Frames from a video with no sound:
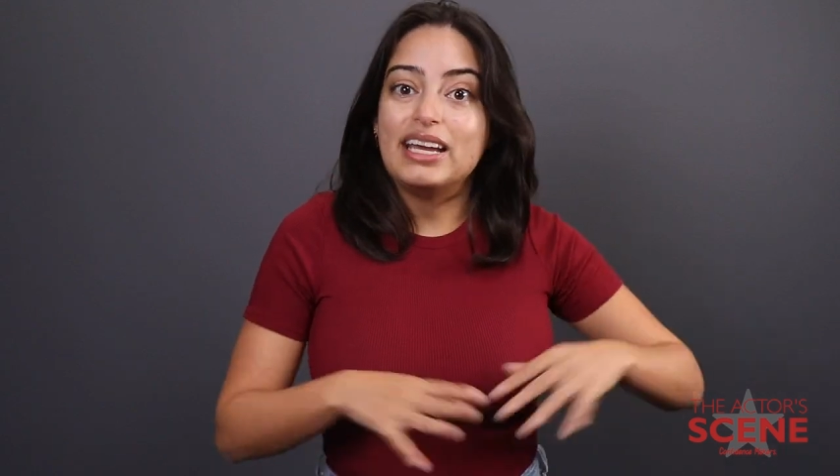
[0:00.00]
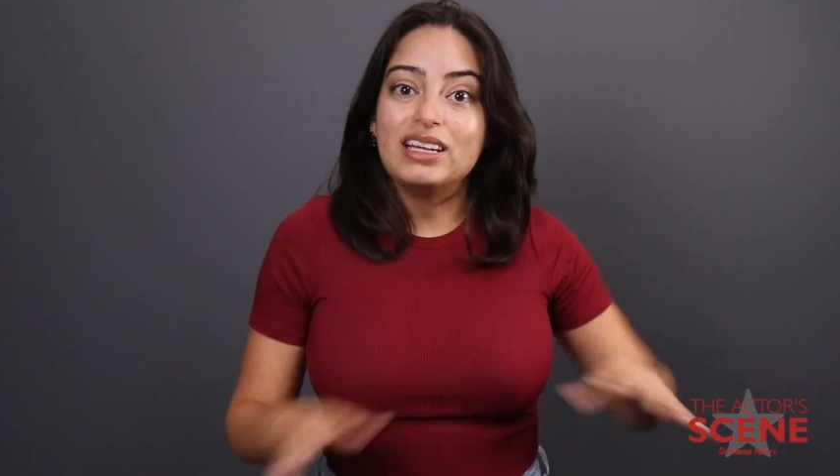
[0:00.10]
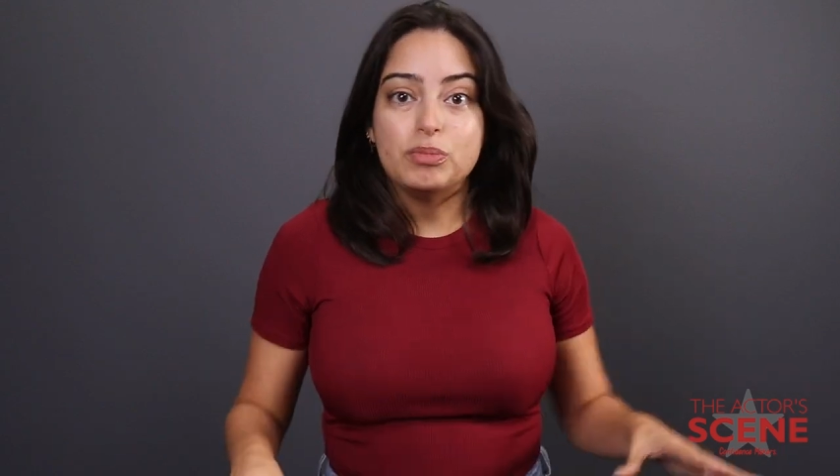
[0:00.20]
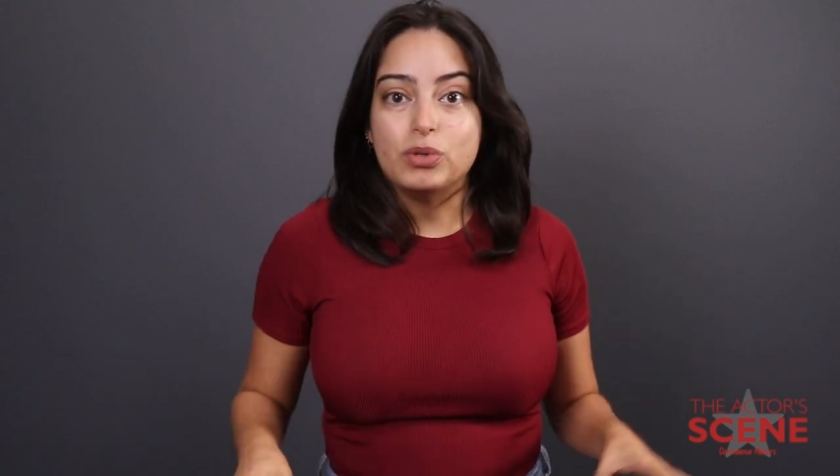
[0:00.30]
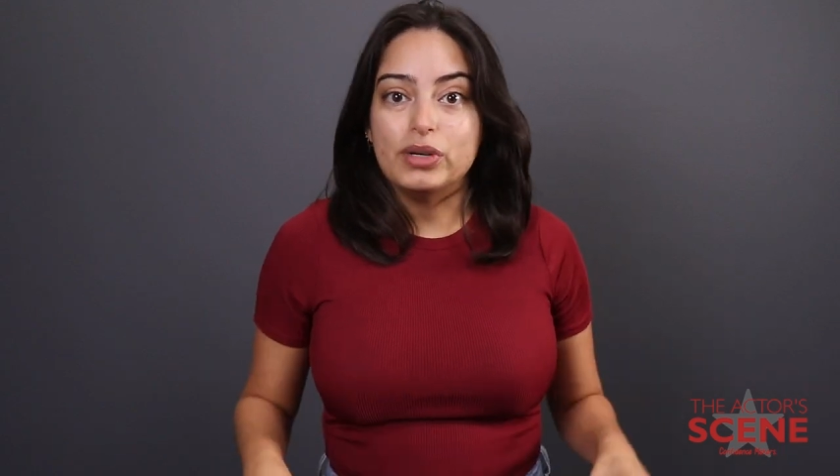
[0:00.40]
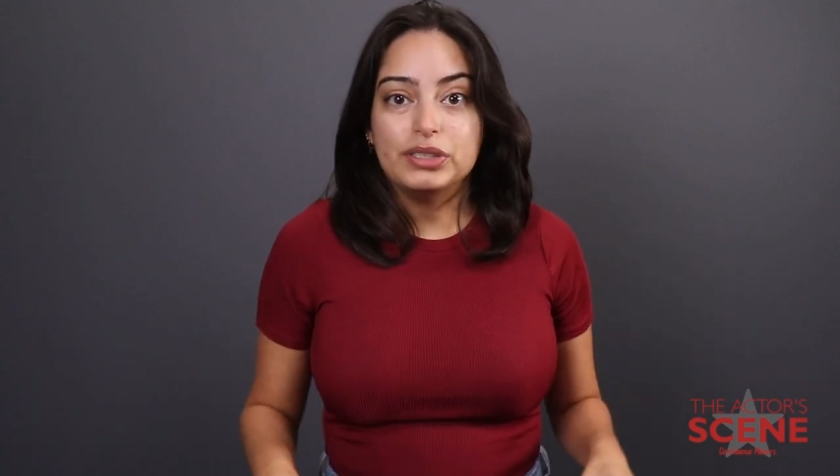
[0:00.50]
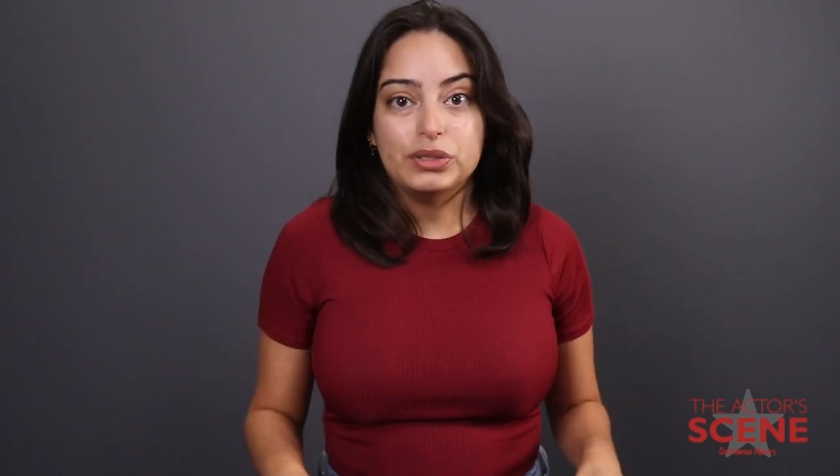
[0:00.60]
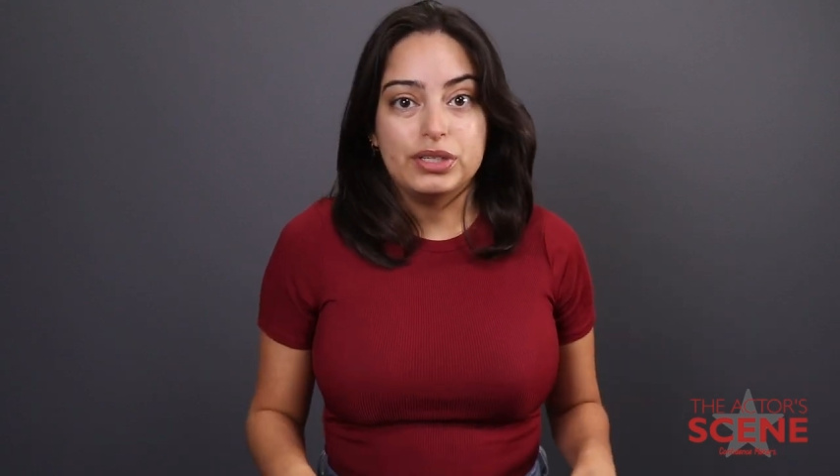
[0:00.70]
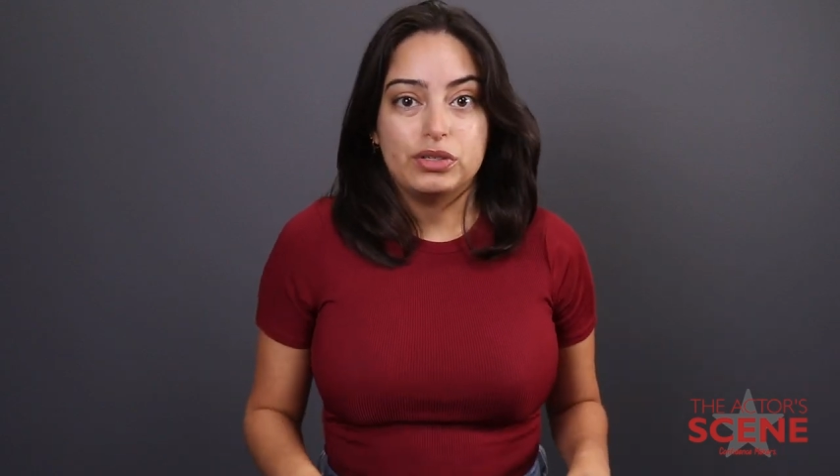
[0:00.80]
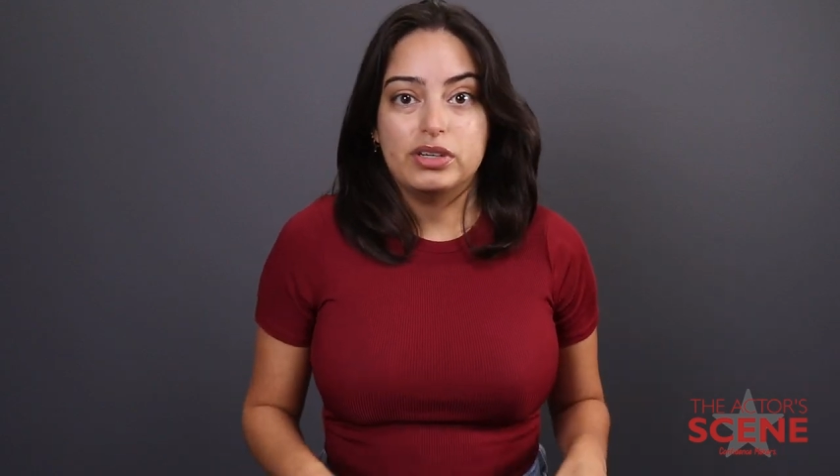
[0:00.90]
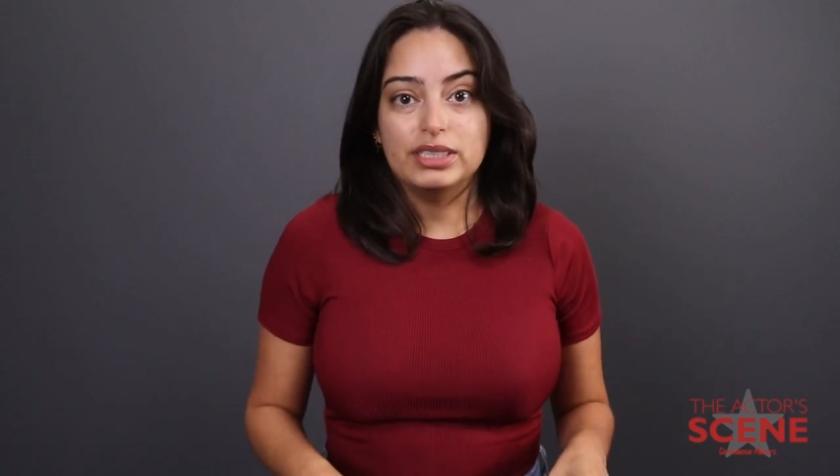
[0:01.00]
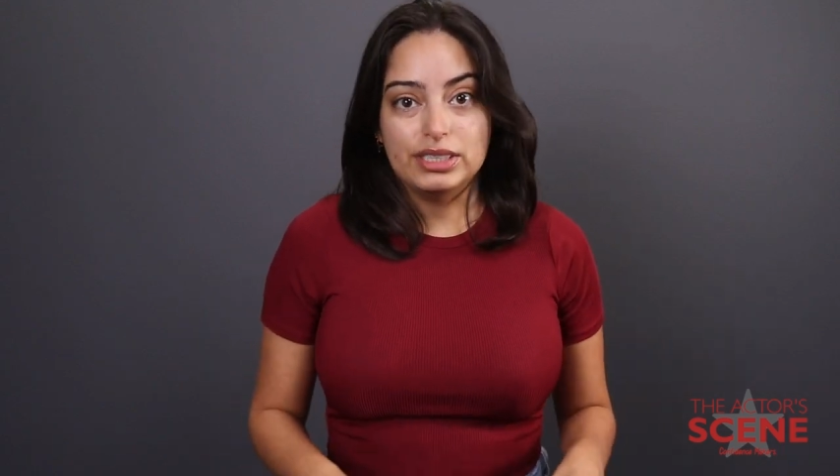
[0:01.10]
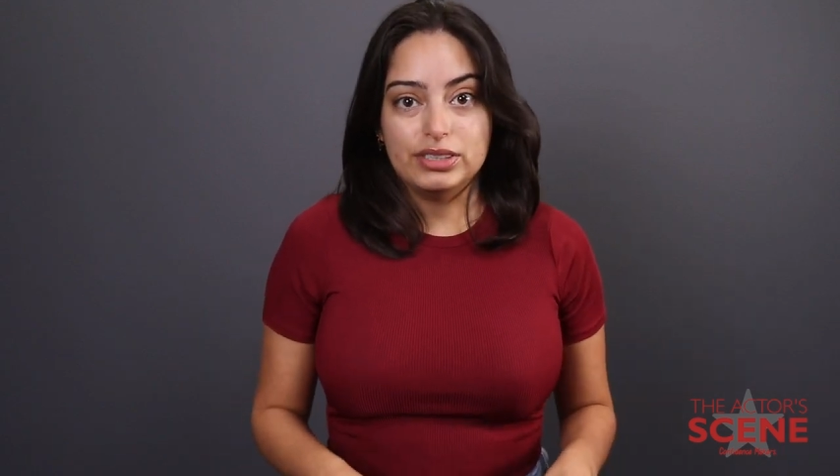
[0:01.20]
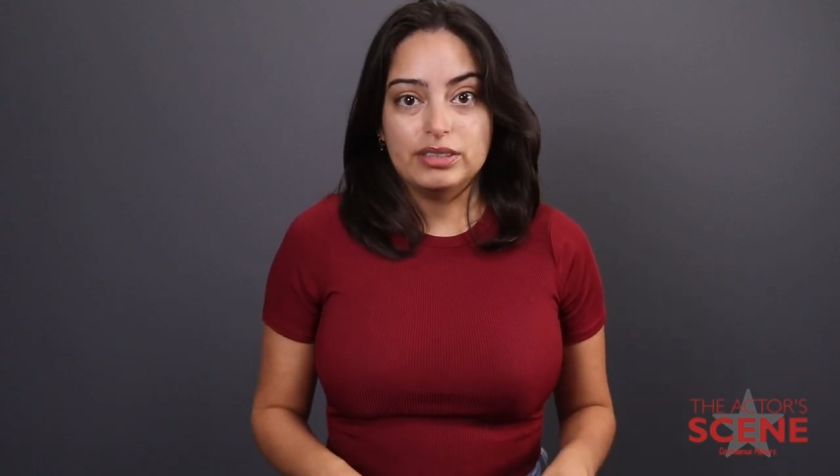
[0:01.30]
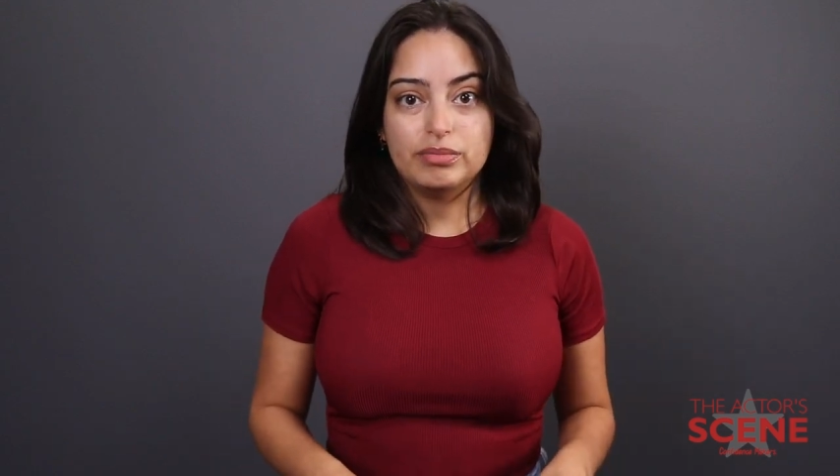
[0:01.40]
any point during your
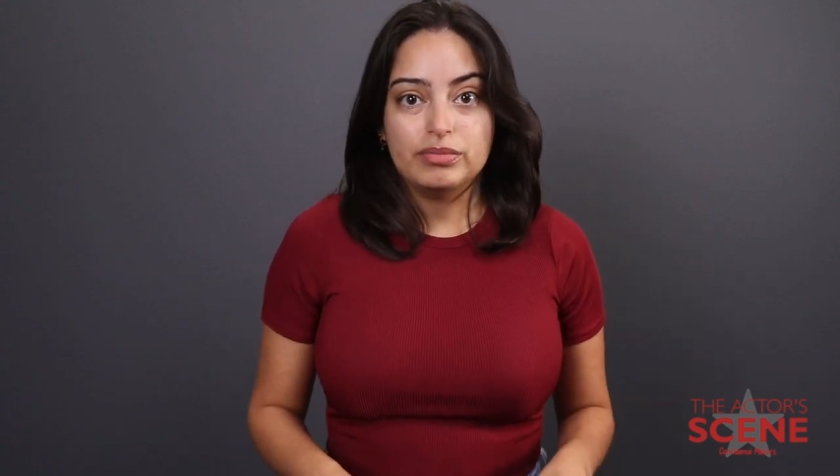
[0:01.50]
audition.